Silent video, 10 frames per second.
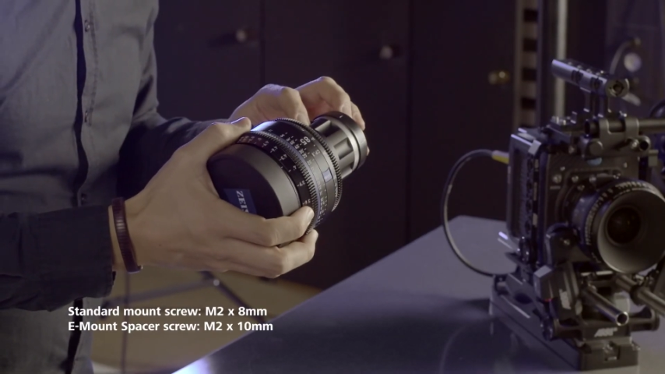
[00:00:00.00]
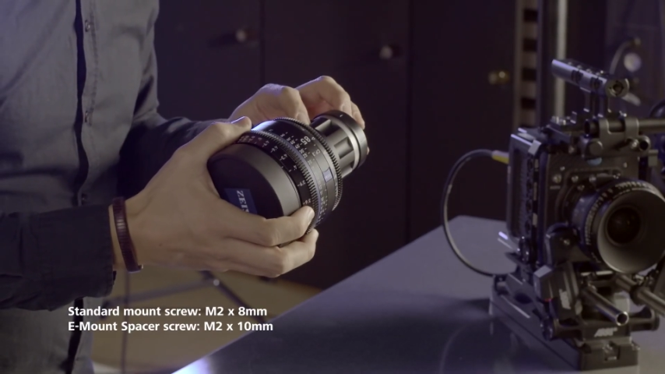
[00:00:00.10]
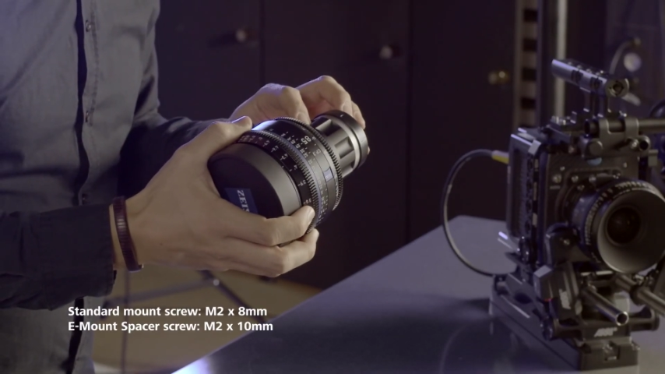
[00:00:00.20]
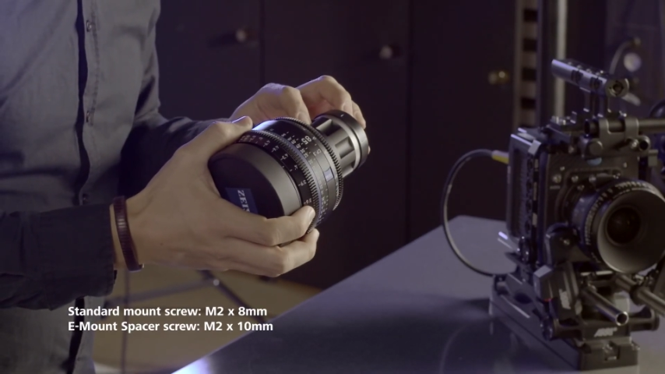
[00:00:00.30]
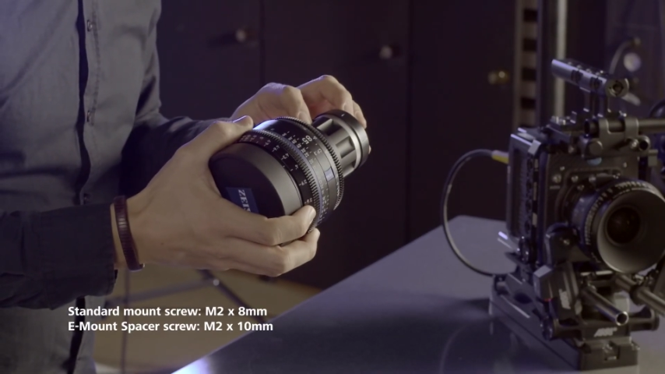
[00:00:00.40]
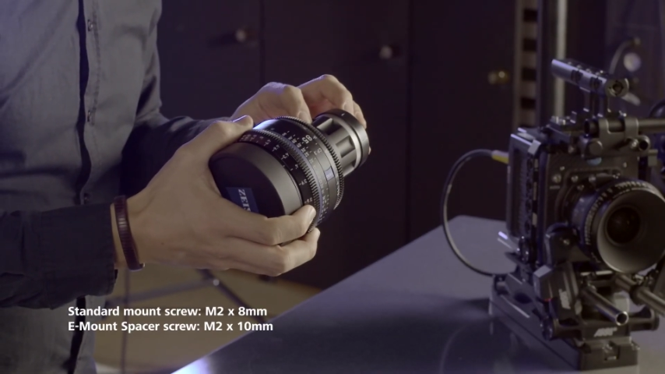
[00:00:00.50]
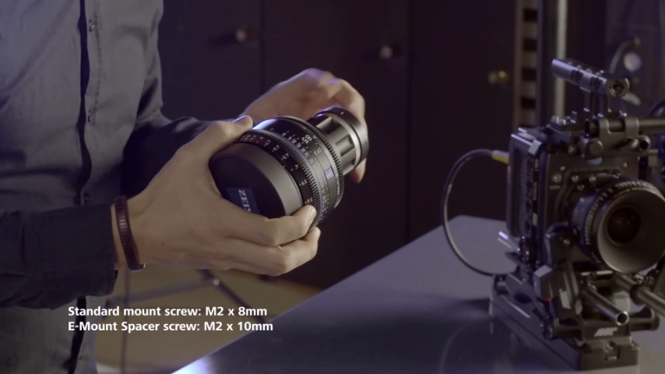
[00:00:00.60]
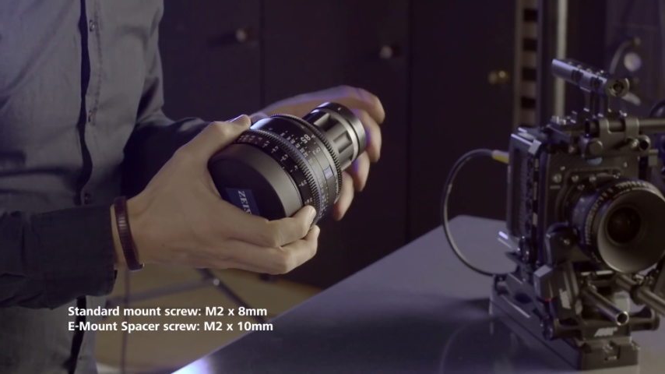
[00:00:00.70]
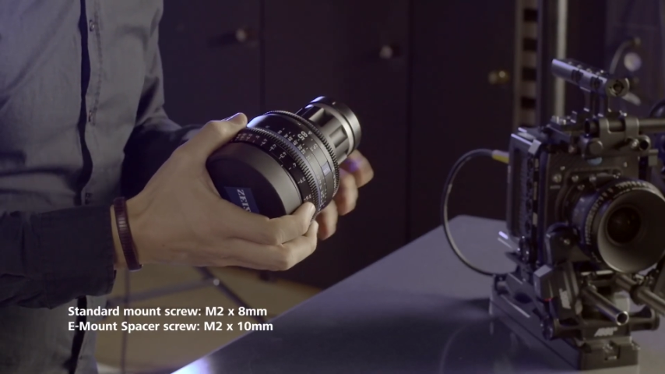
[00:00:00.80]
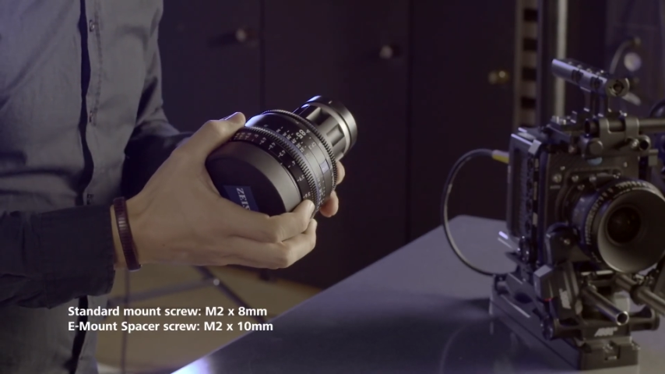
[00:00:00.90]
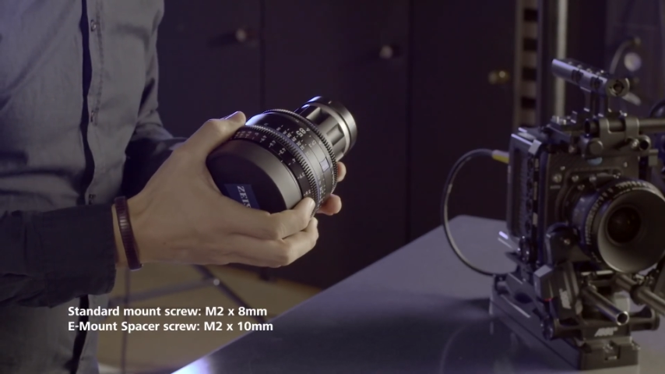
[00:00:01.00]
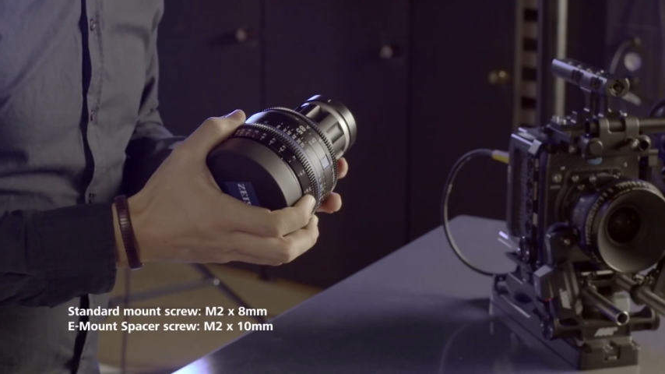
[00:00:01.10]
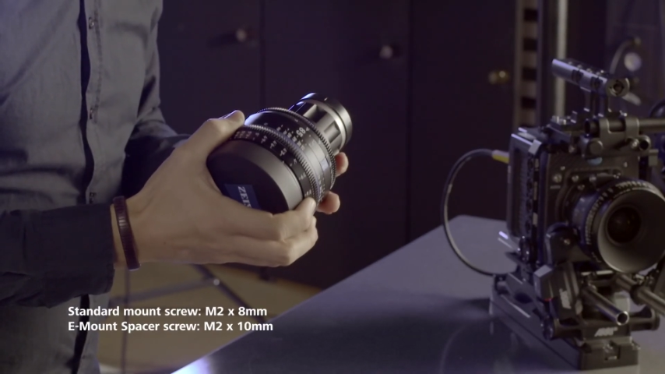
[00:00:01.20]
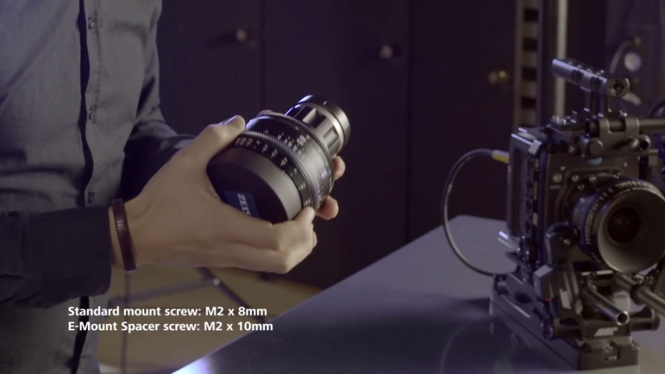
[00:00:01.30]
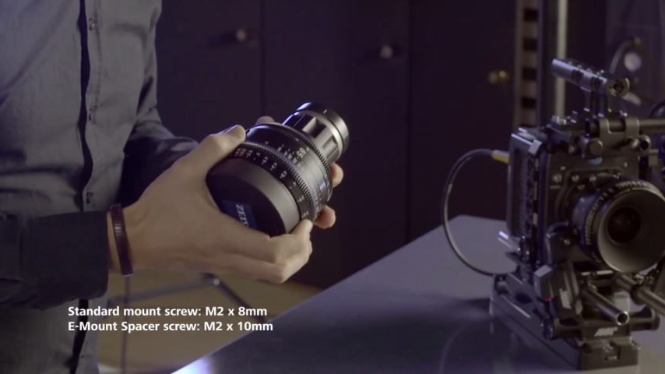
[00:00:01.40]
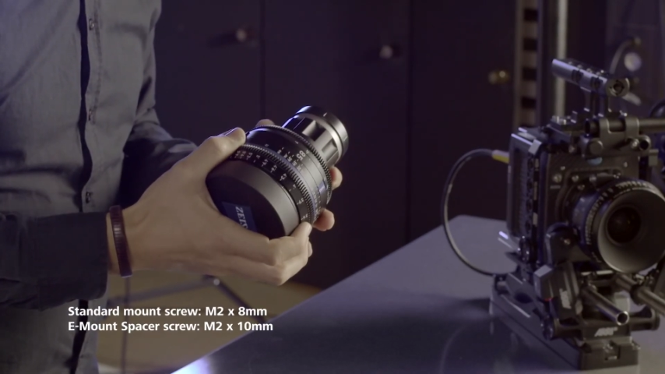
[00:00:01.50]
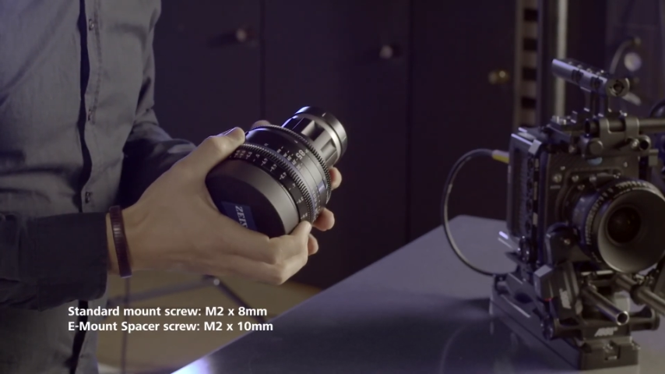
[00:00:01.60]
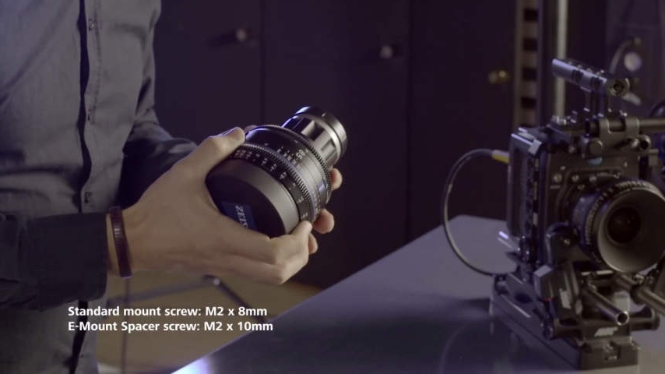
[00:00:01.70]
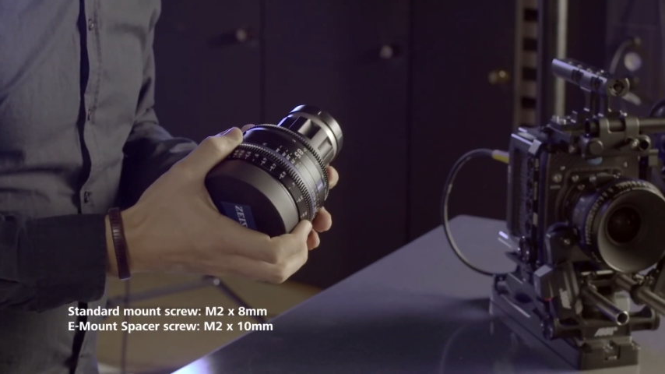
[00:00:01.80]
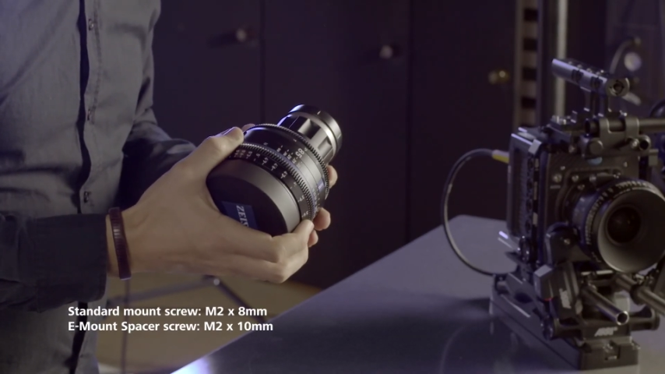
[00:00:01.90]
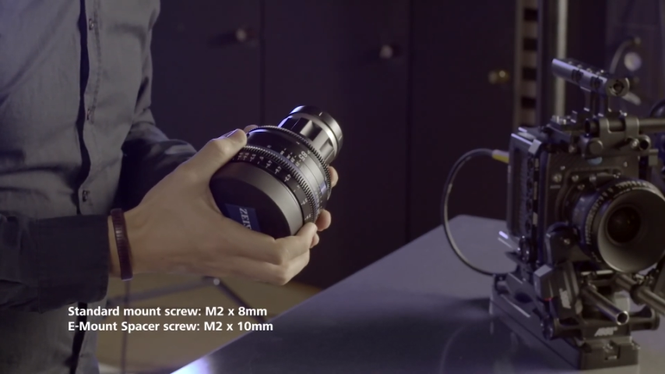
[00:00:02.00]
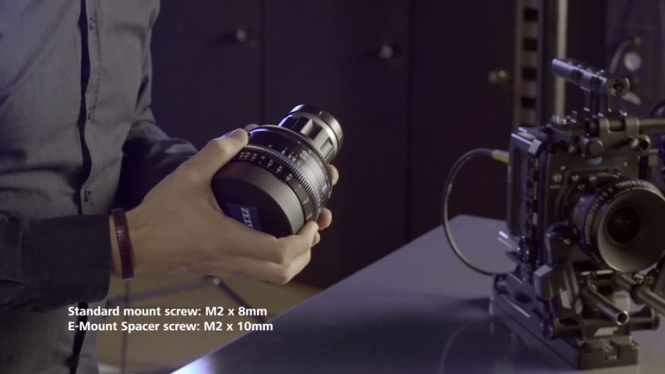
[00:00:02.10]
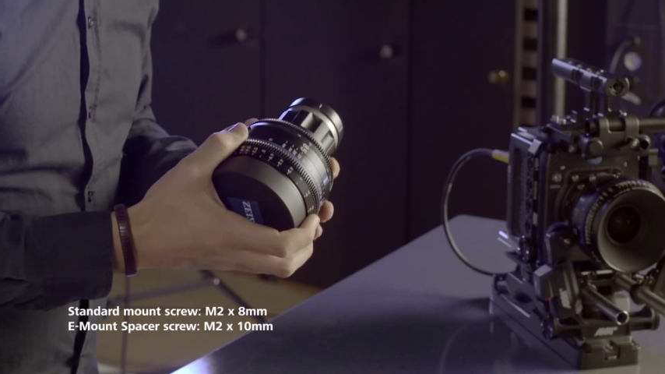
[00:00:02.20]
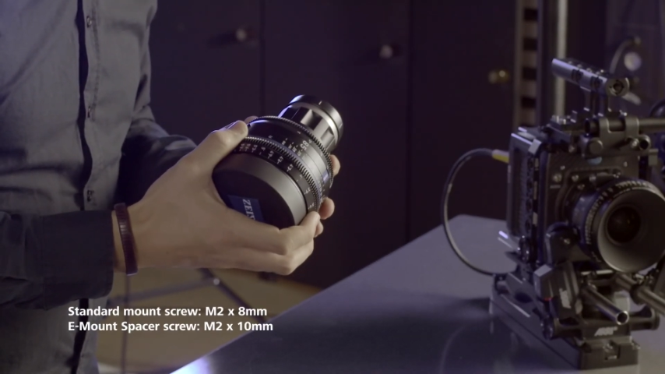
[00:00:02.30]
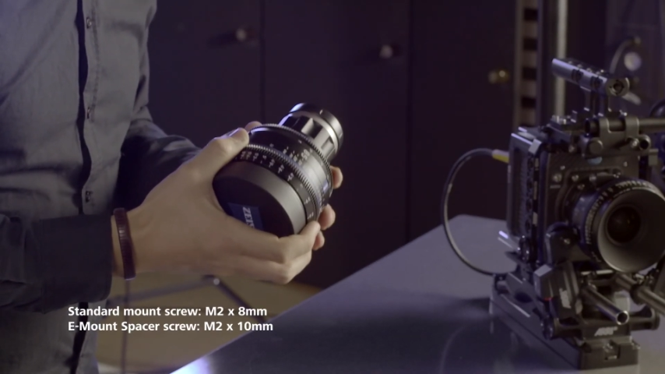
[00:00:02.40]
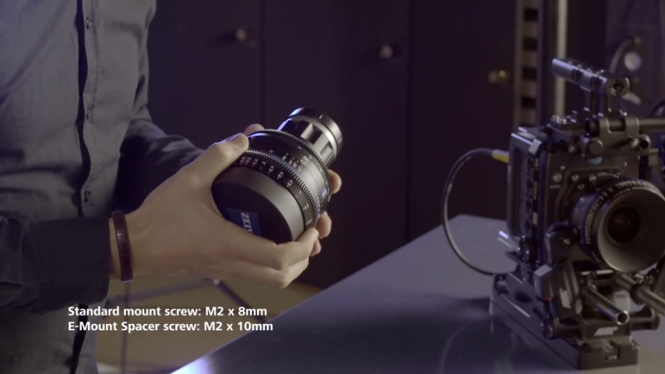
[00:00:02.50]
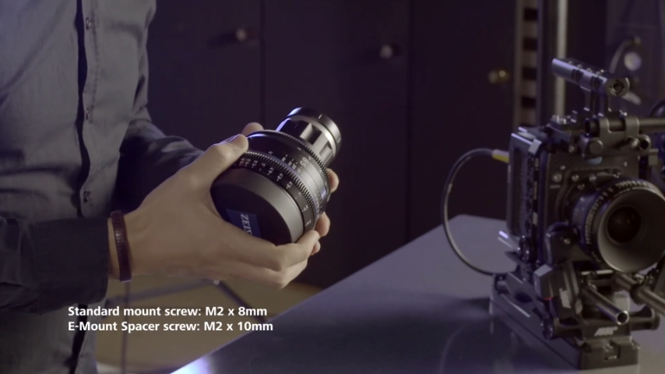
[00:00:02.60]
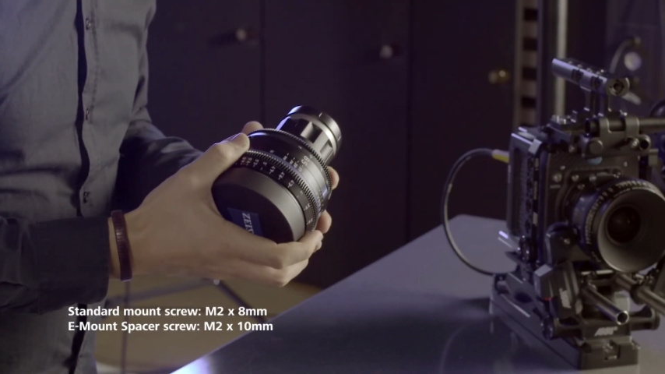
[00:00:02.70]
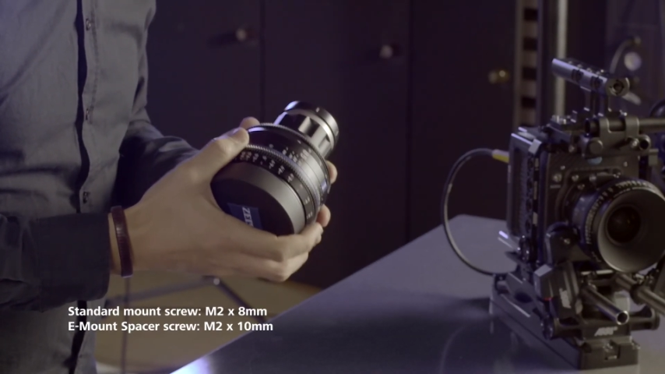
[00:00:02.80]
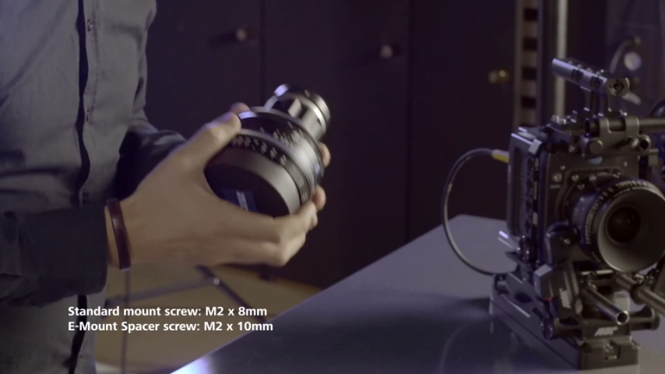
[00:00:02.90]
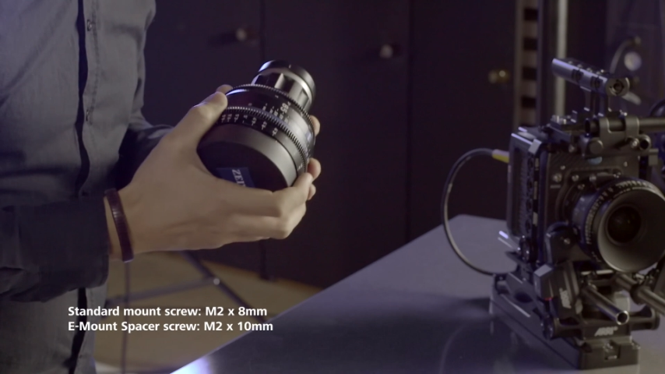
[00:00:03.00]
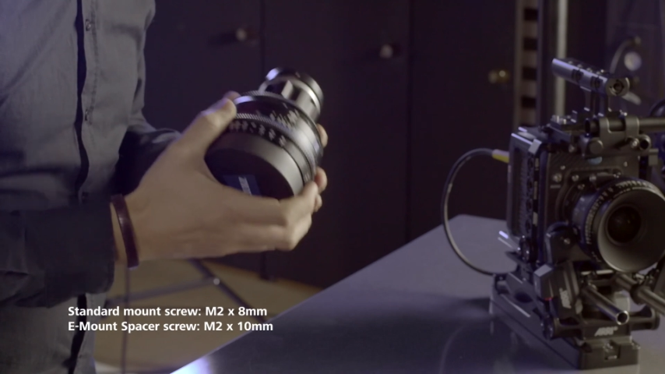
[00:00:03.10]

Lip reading: Nobody's mouth can be seen.